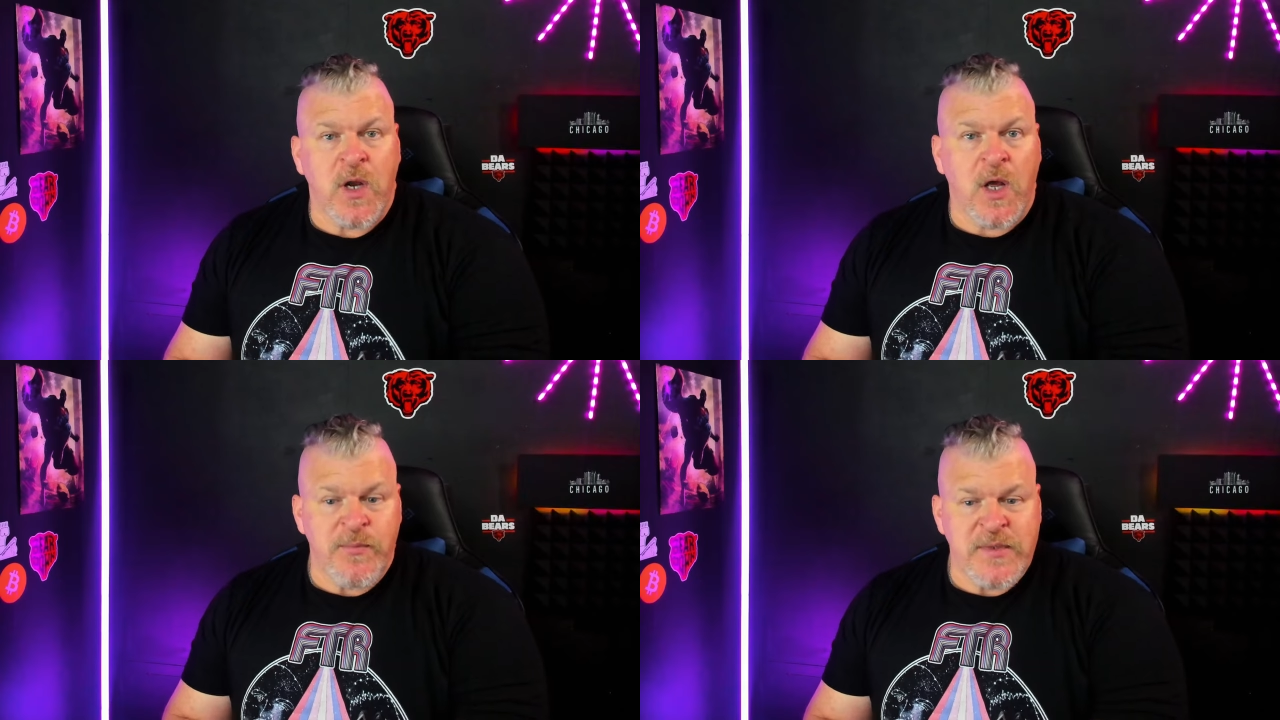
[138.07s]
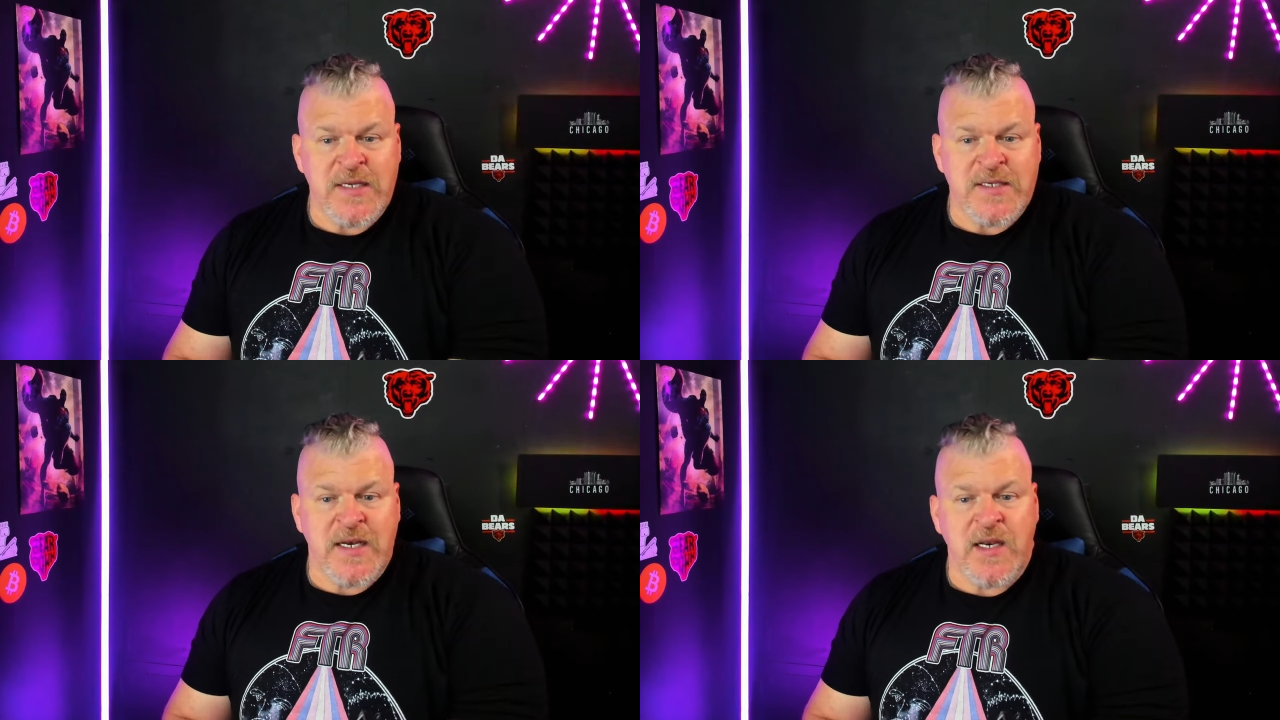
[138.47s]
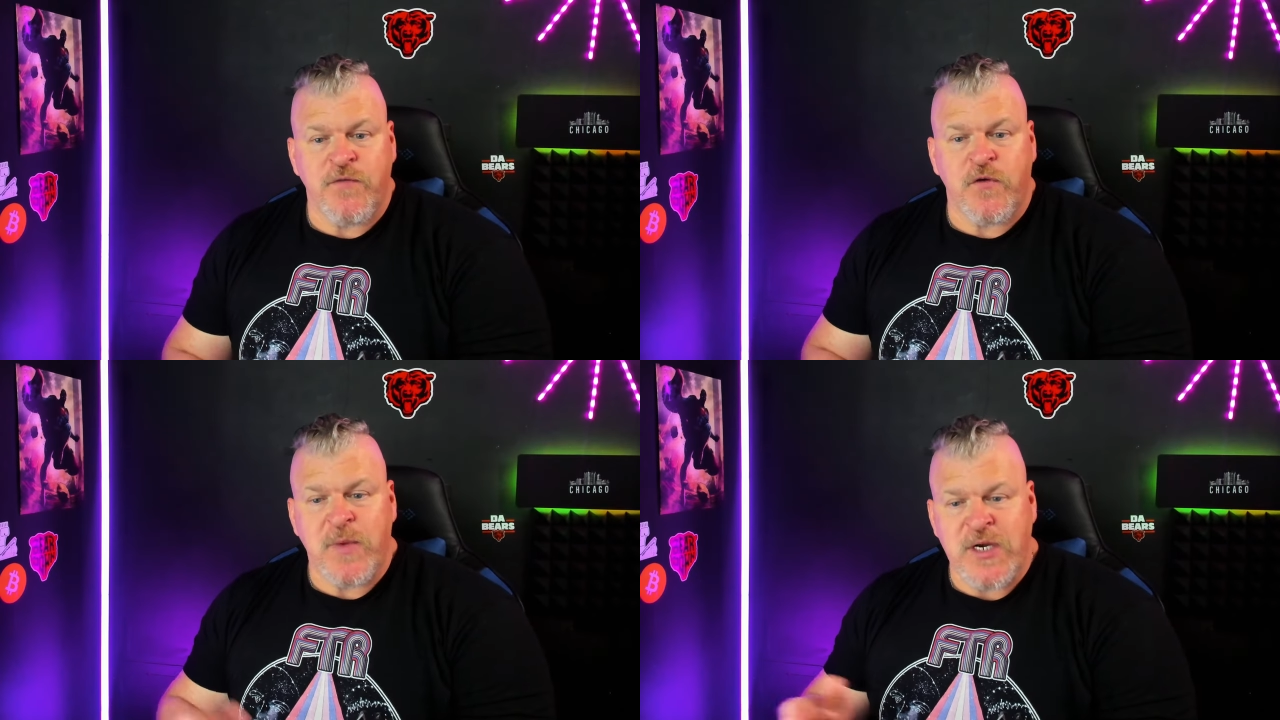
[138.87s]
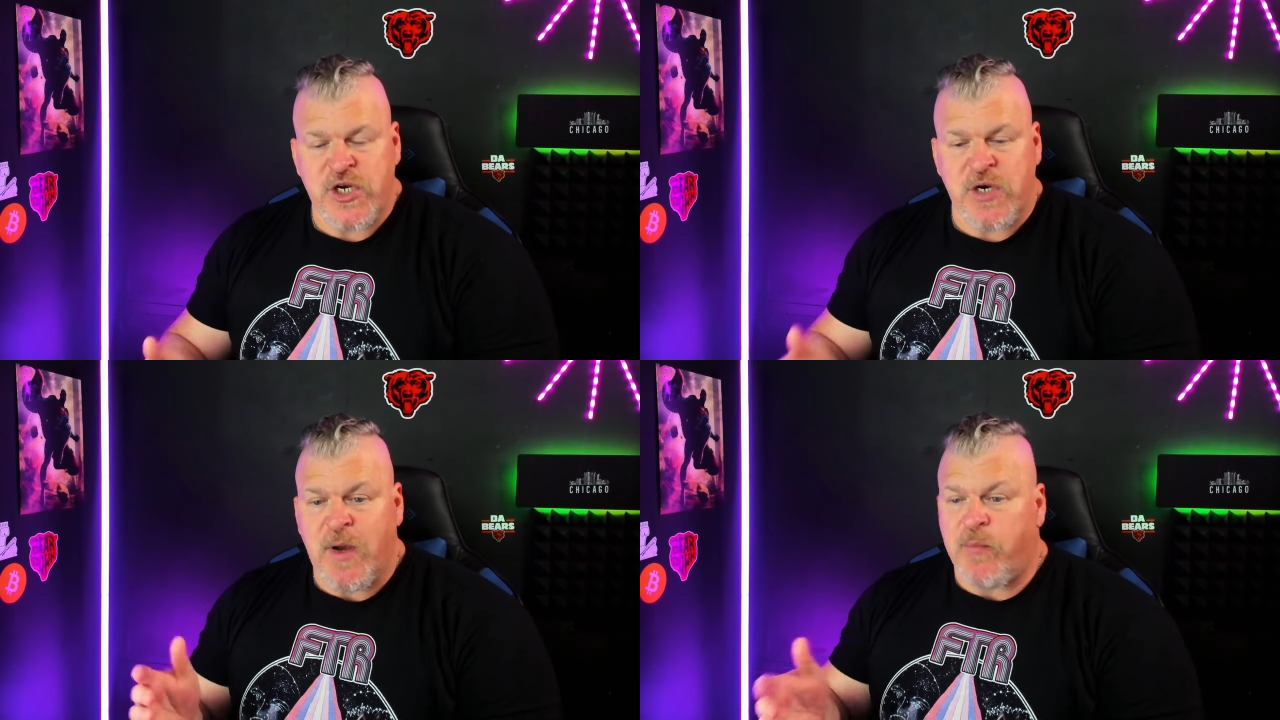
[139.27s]
updates and
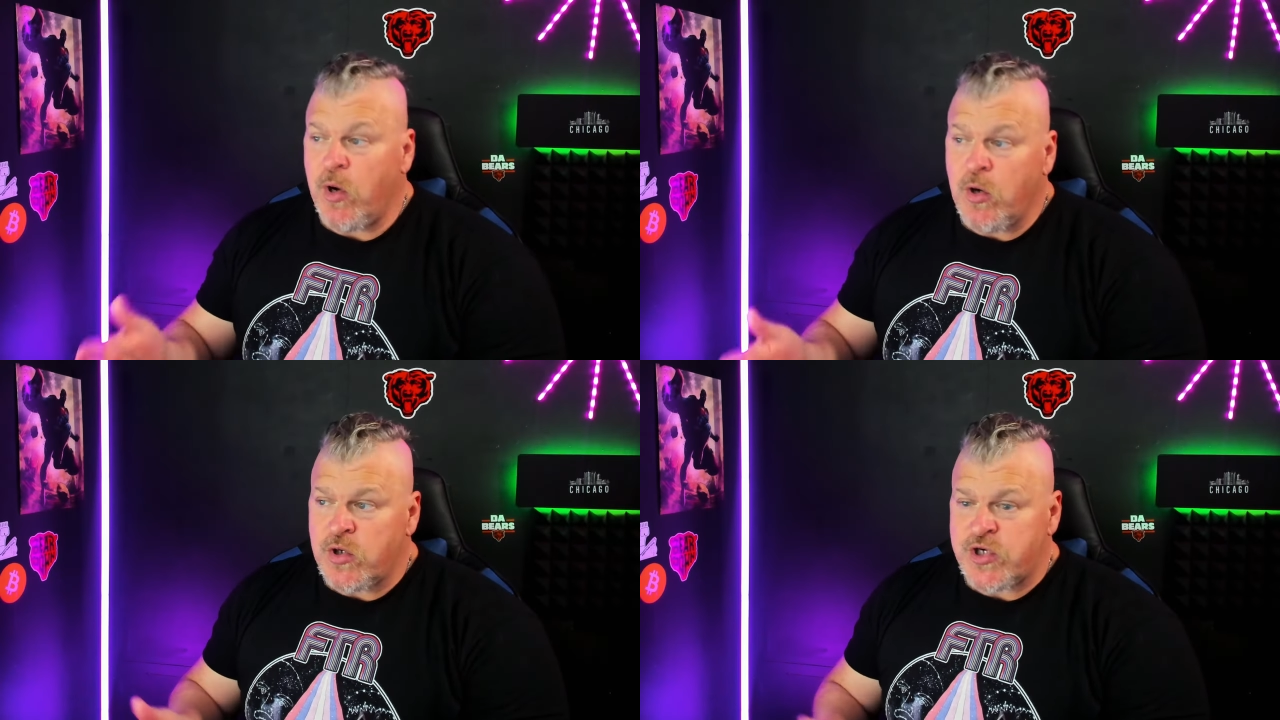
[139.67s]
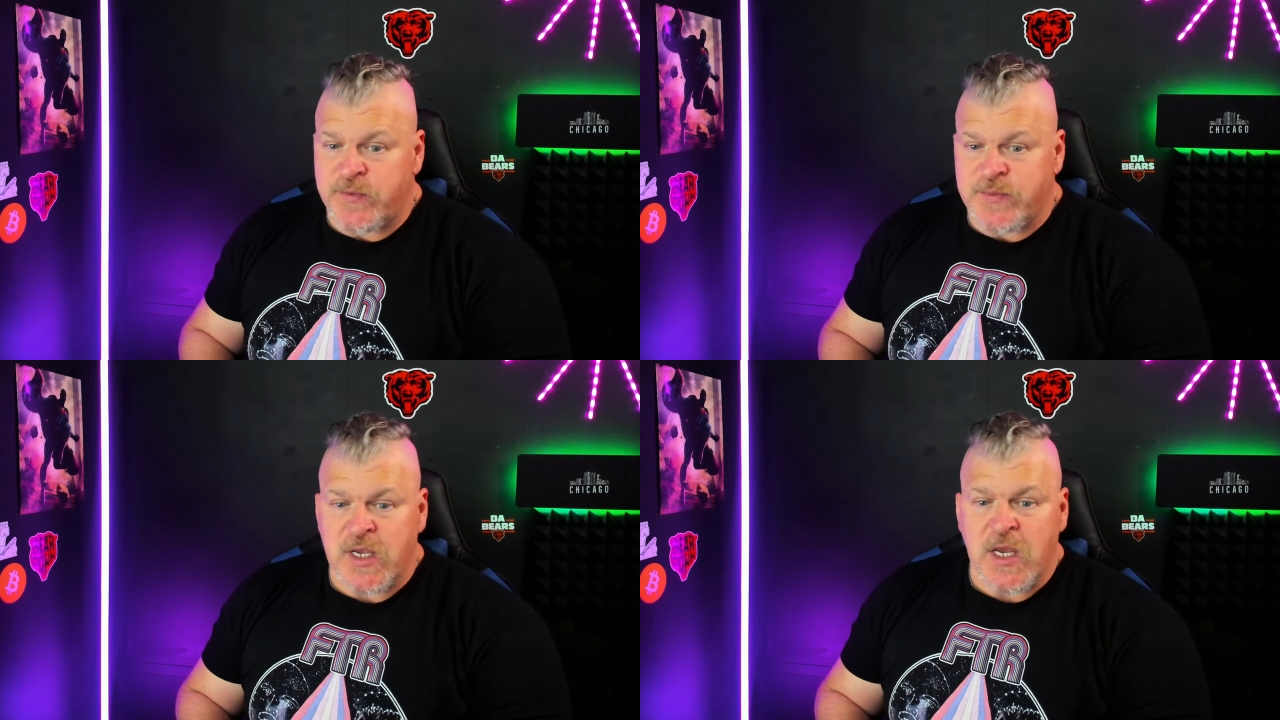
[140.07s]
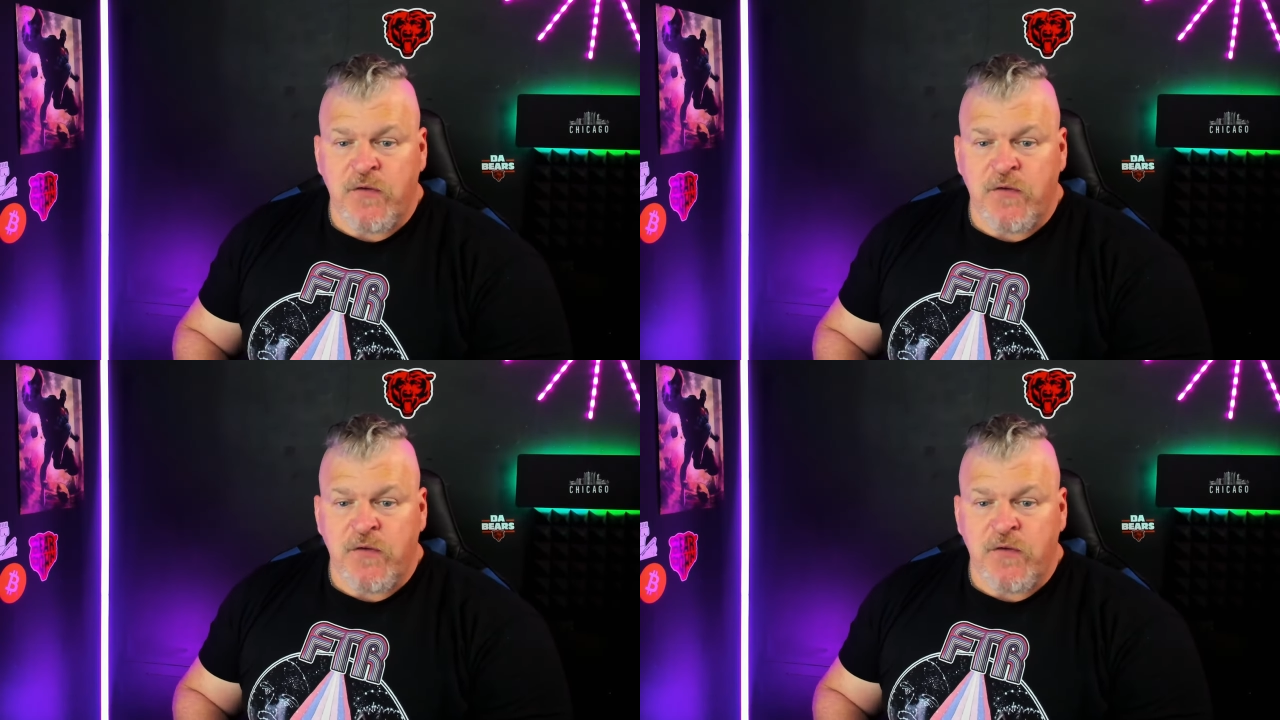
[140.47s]
information about partnerships